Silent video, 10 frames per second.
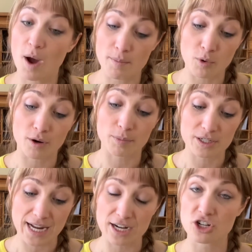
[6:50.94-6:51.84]
want more
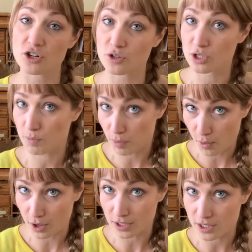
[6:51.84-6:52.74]
protection or
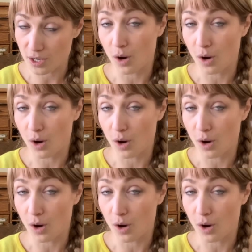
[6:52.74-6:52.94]
support